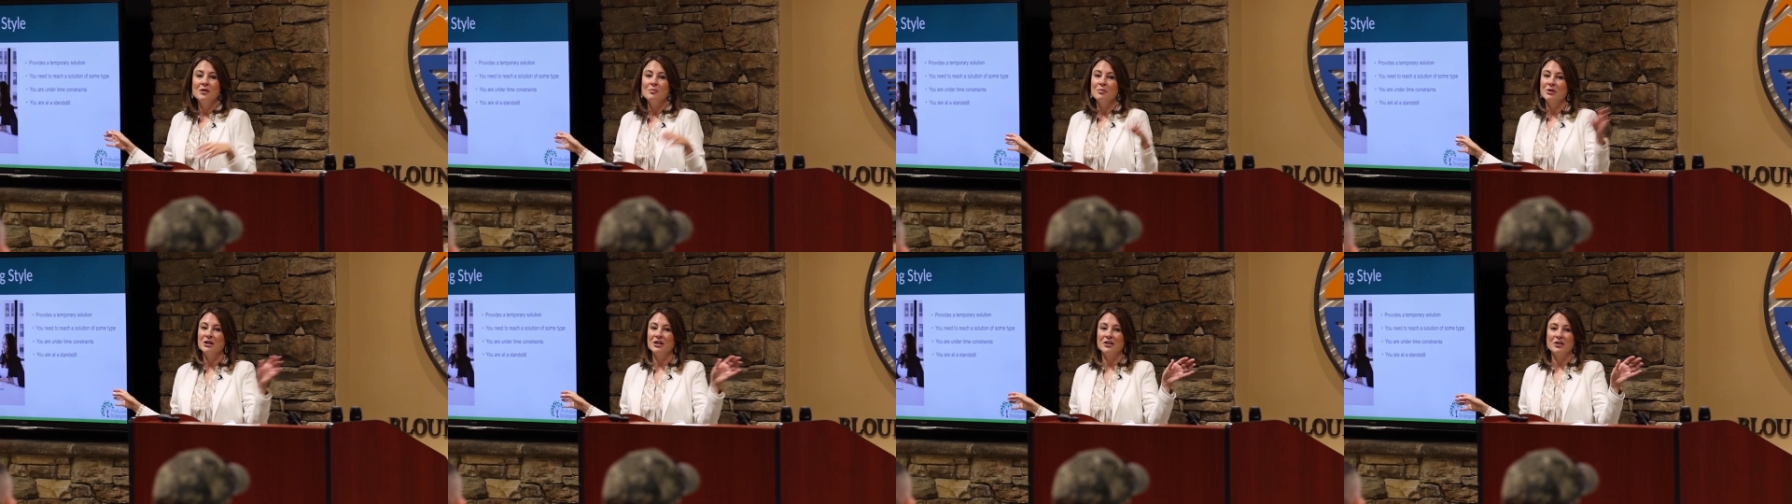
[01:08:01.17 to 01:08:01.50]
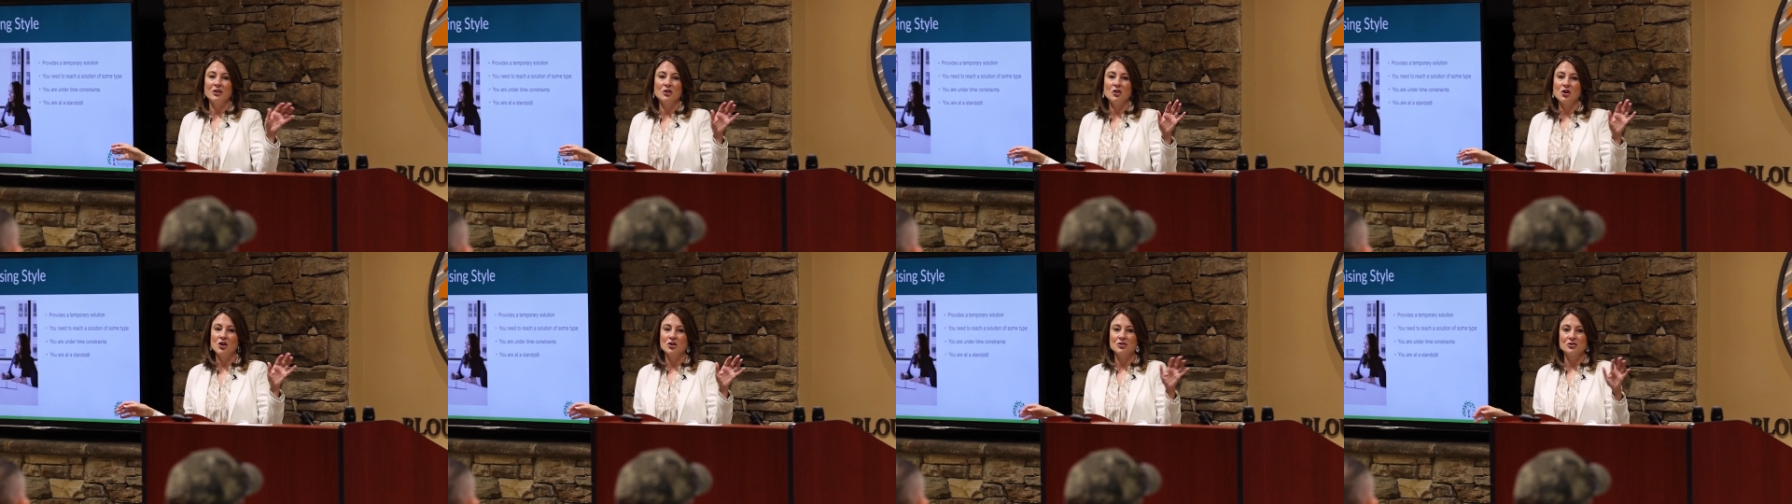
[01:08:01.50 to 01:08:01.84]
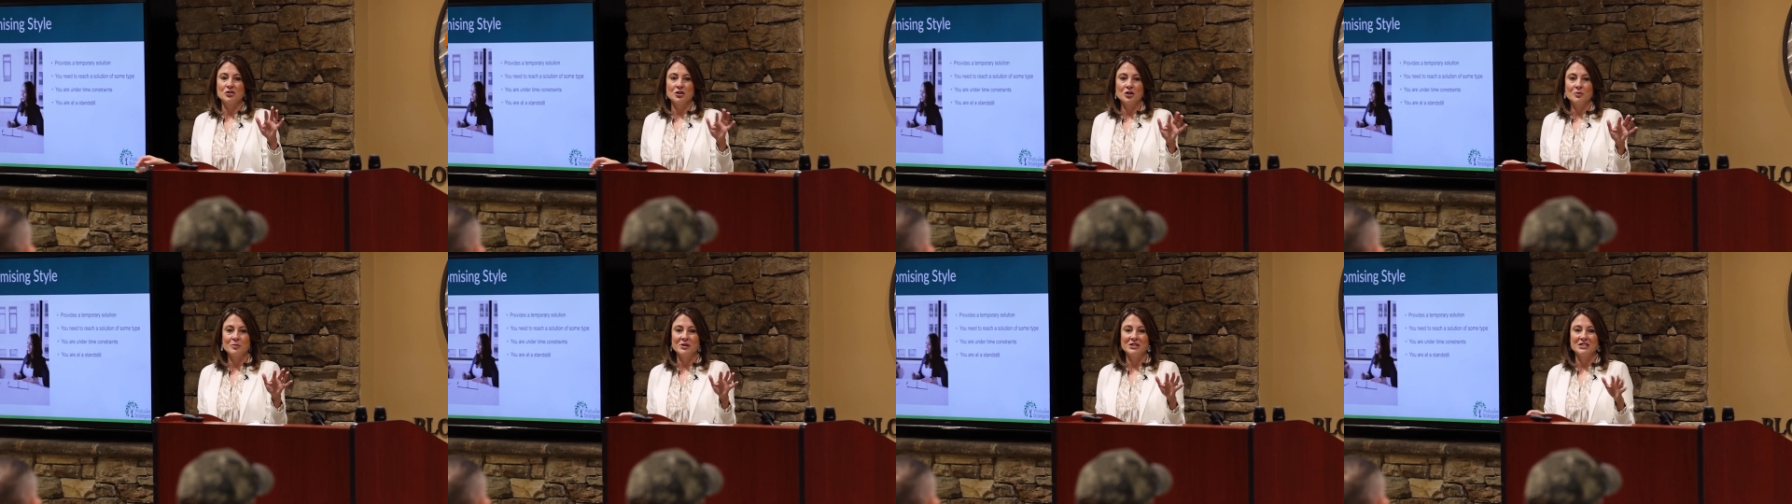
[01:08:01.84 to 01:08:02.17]
but in the long
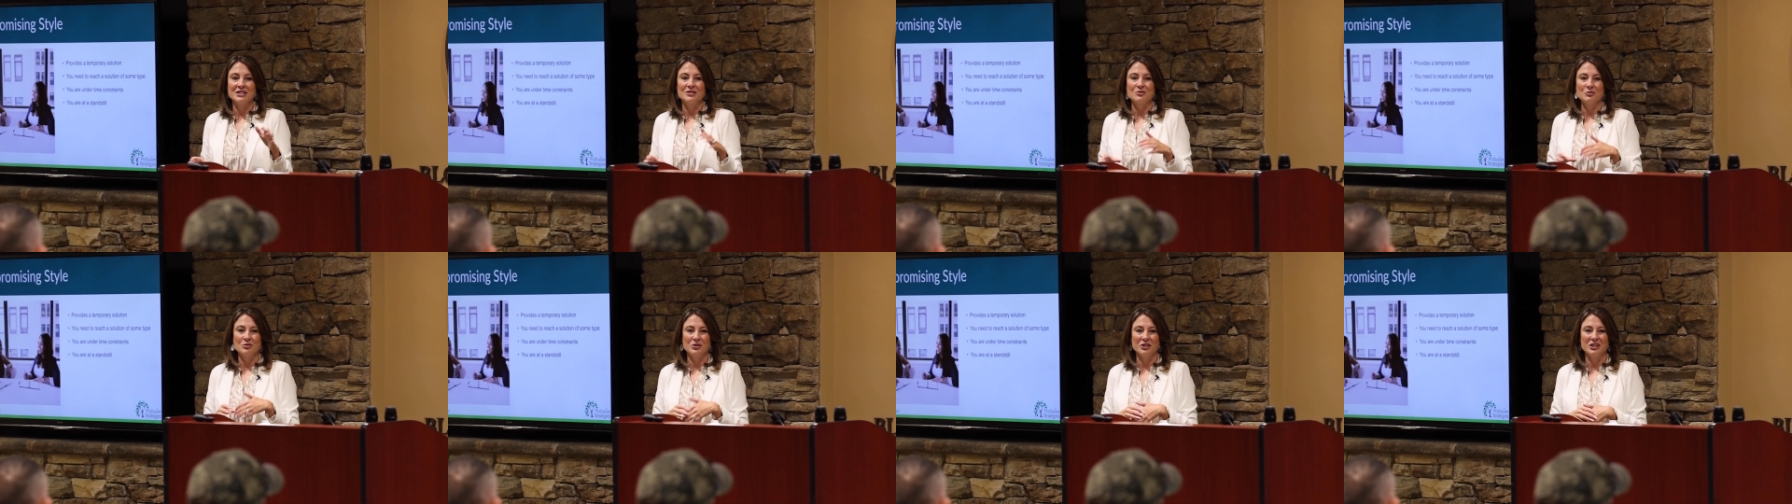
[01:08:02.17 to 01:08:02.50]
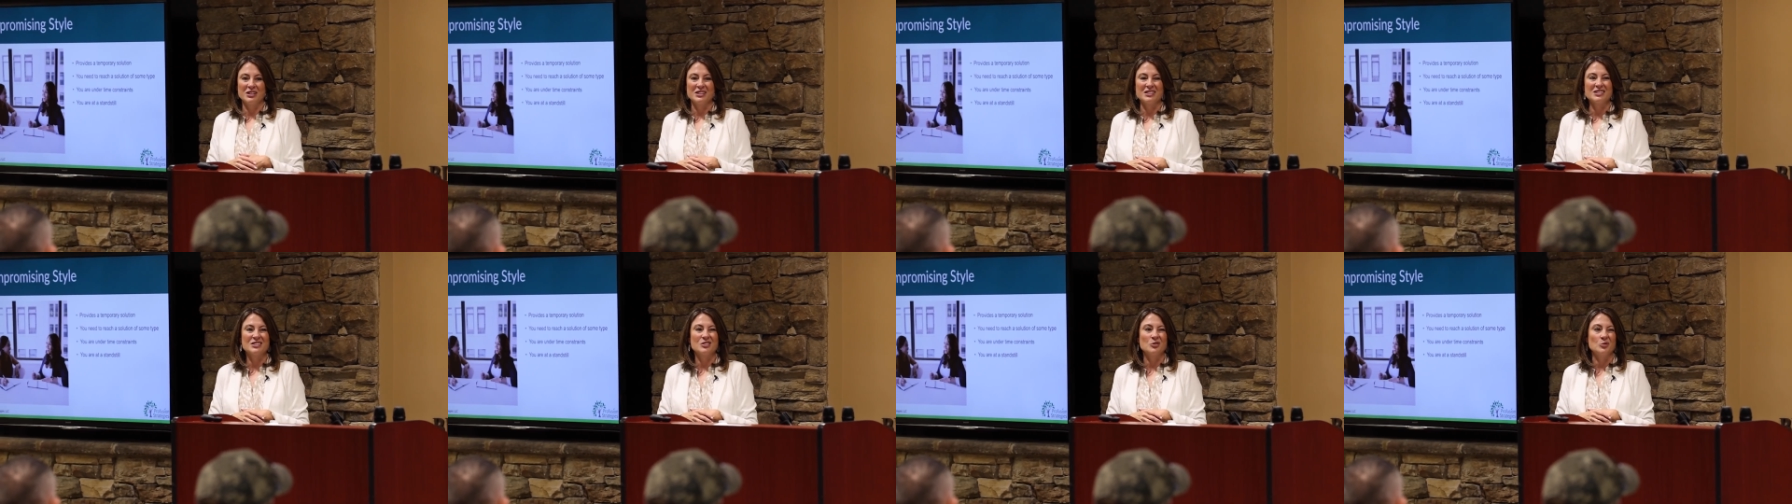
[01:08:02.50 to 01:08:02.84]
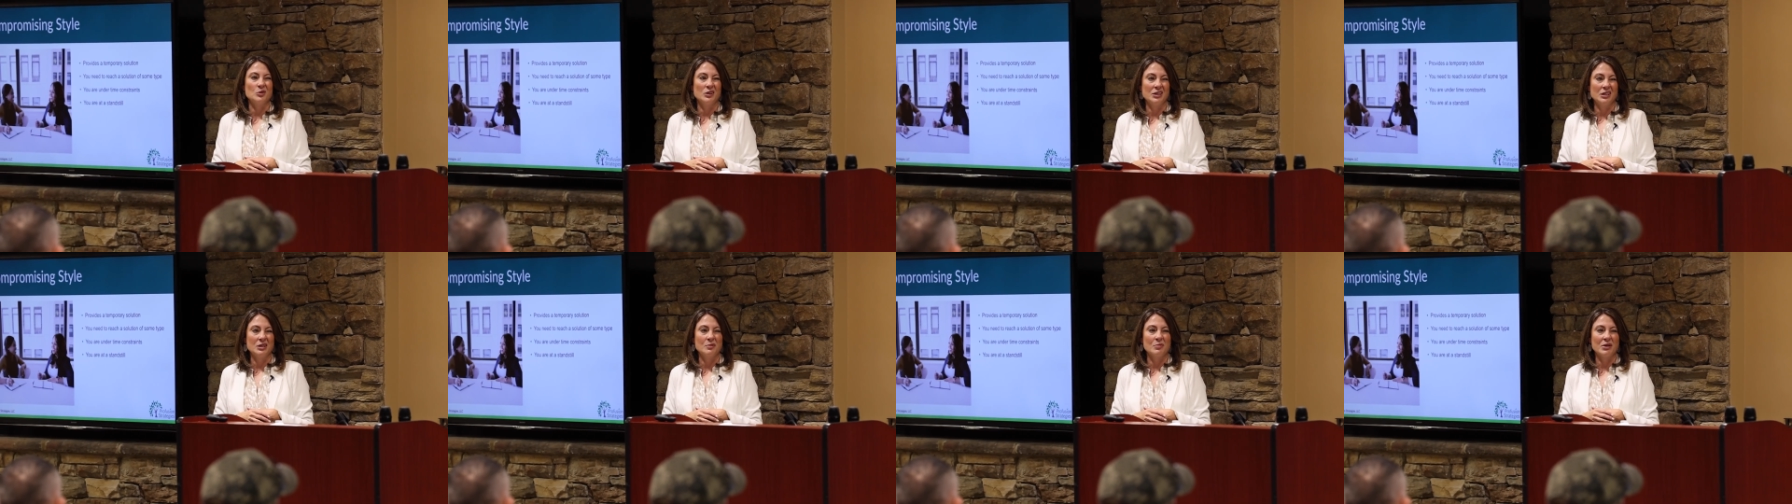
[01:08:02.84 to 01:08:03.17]
term, it didn't really suit
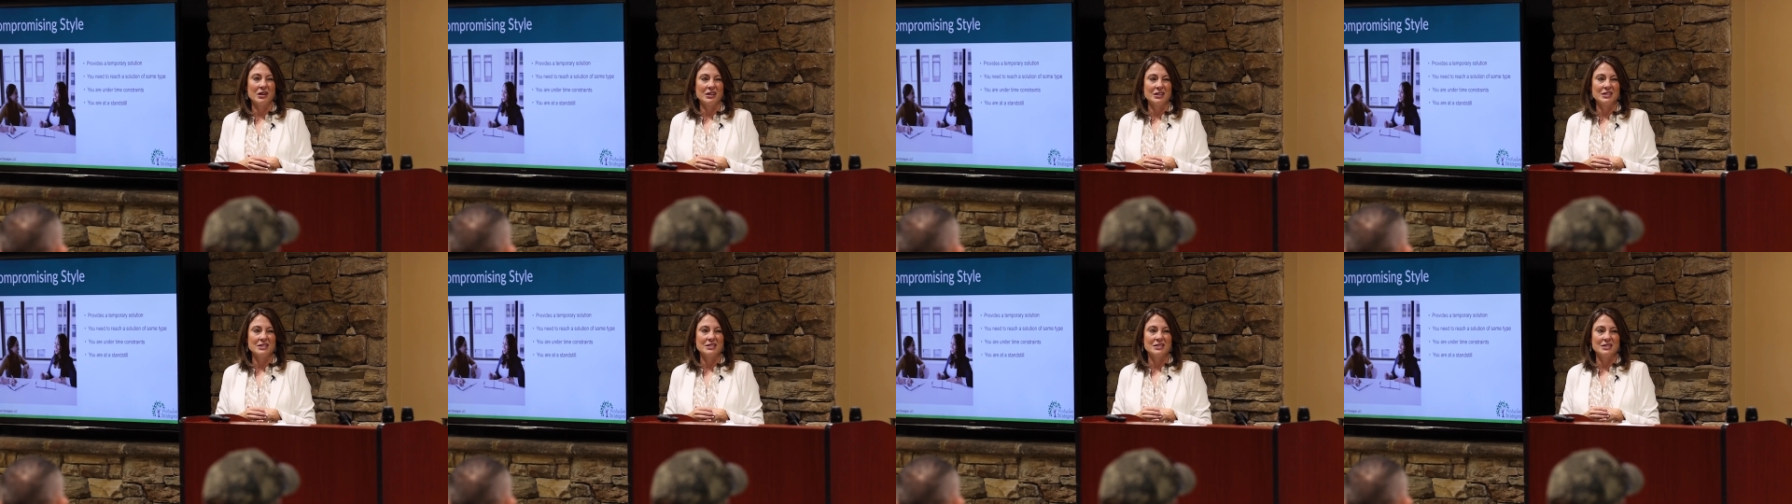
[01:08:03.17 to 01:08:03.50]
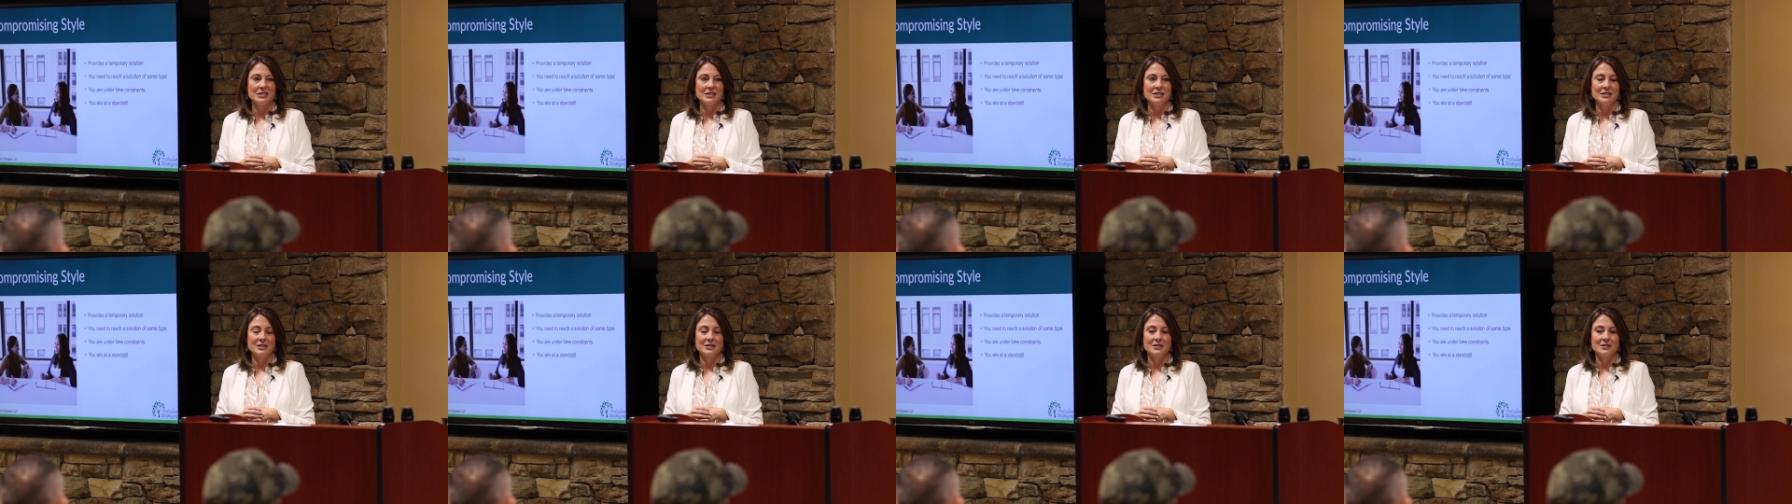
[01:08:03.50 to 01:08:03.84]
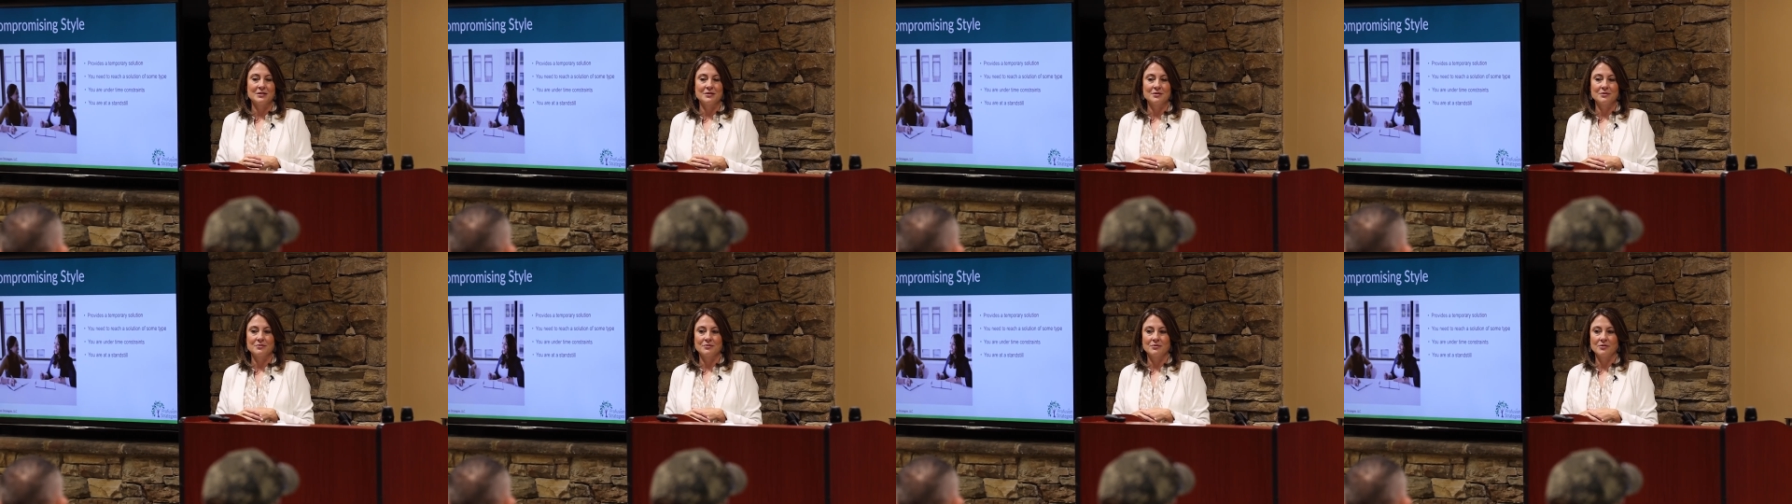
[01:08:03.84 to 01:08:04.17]
anybody's
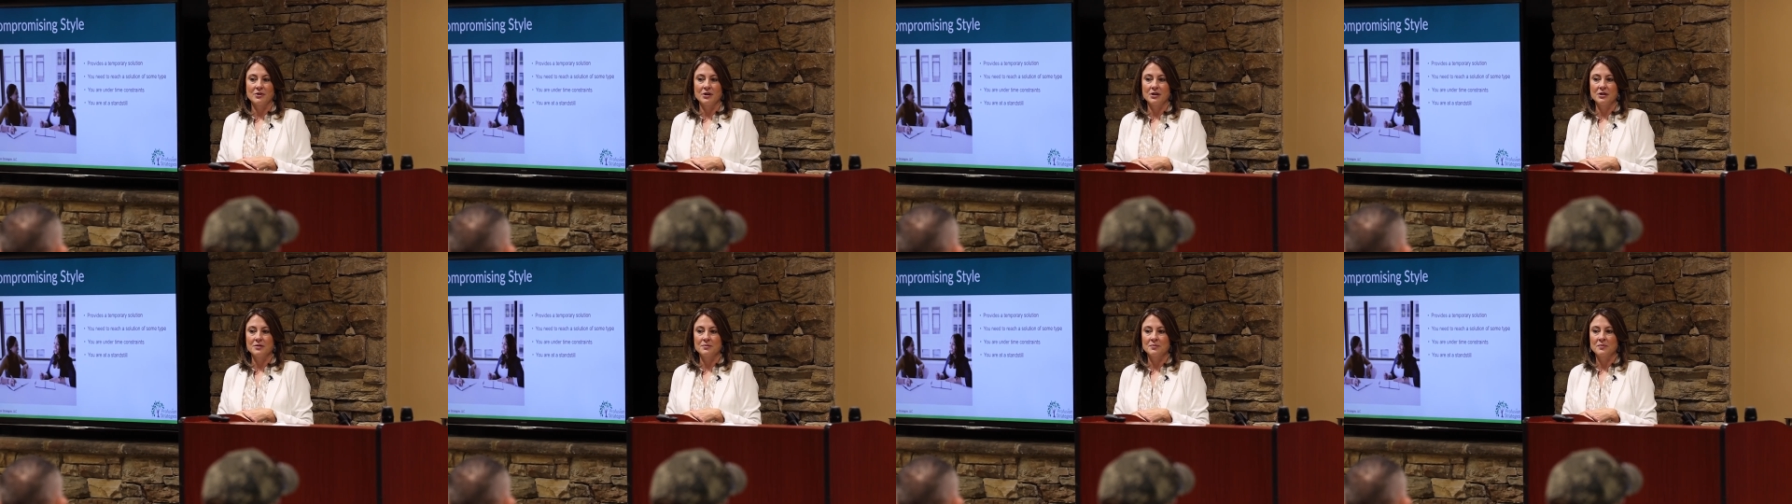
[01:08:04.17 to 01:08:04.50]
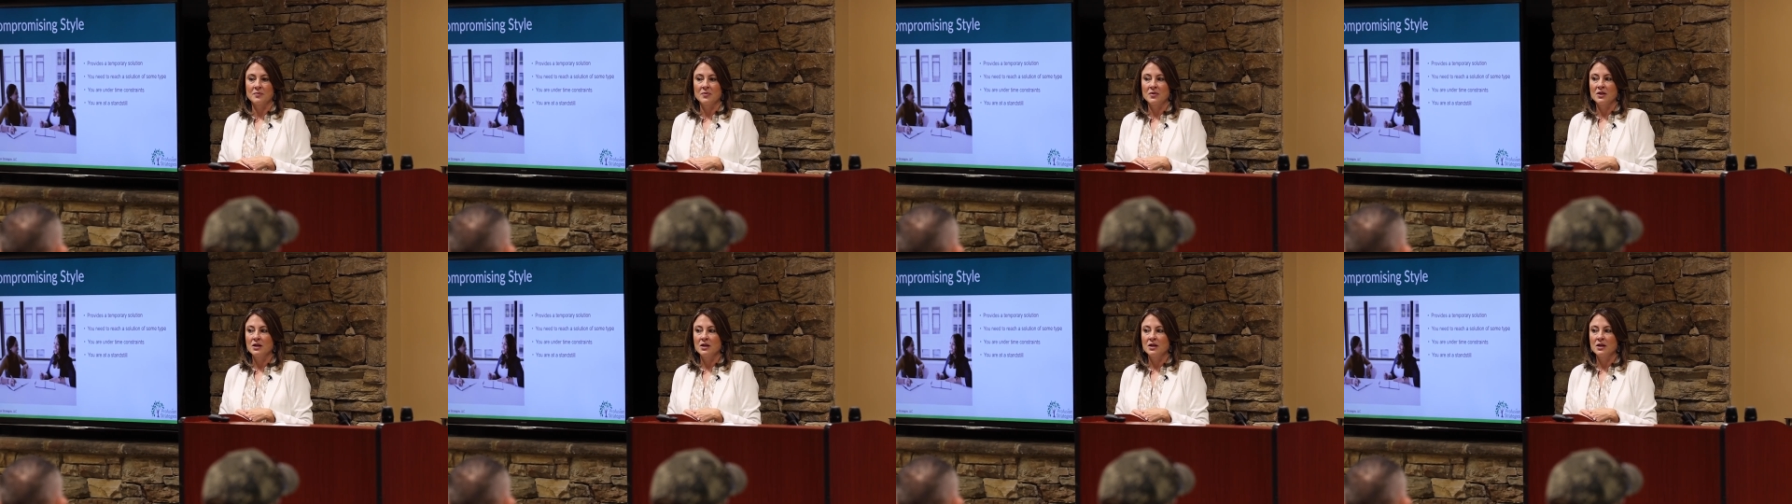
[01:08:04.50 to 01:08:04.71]
needs, right?